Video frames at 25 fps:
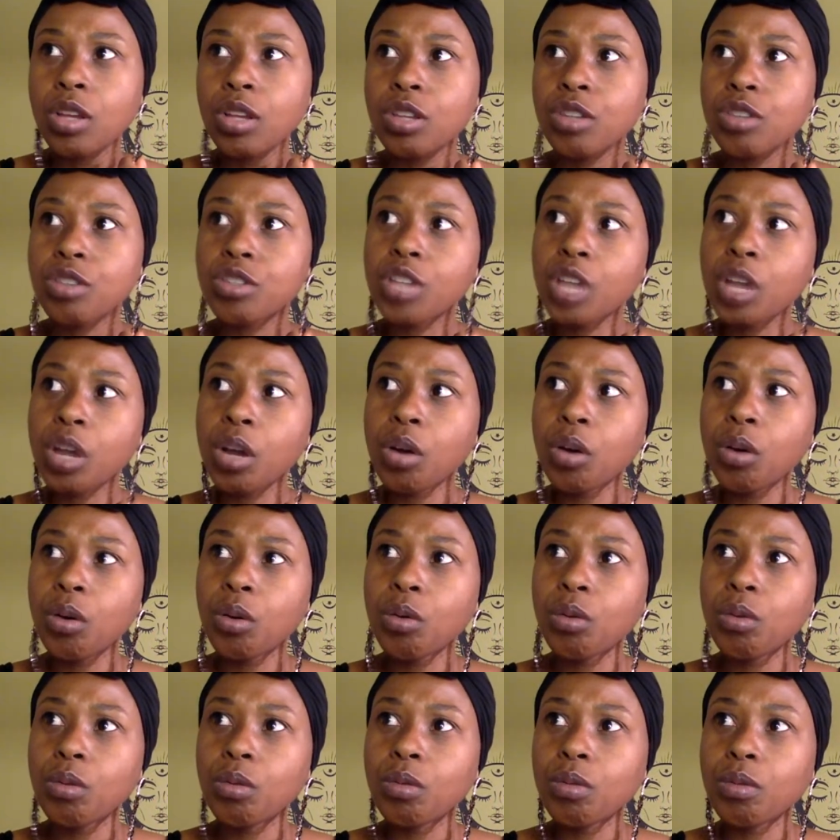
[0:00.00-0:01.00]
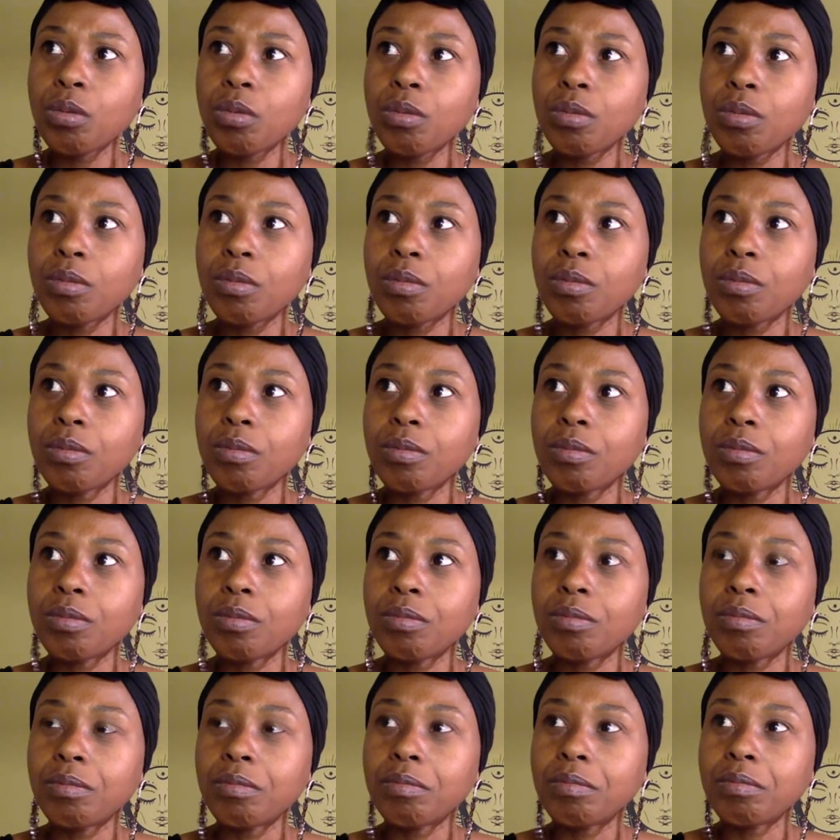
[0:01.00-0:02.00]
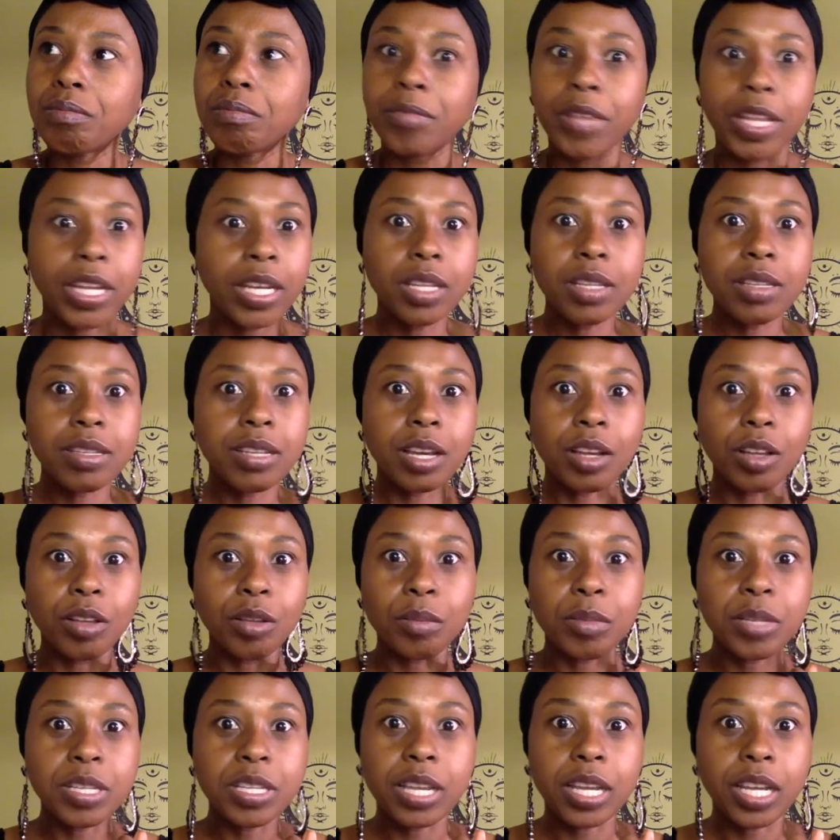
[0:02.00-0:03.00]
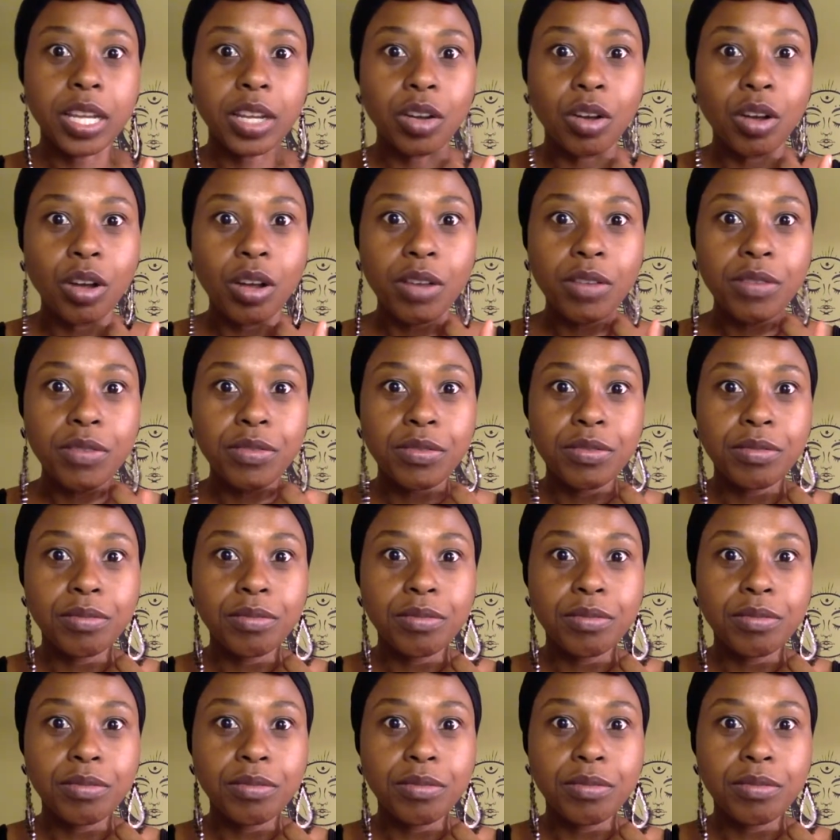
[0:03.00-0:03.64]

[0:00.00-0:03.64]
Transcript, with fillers: So they didn't tell them to take it off.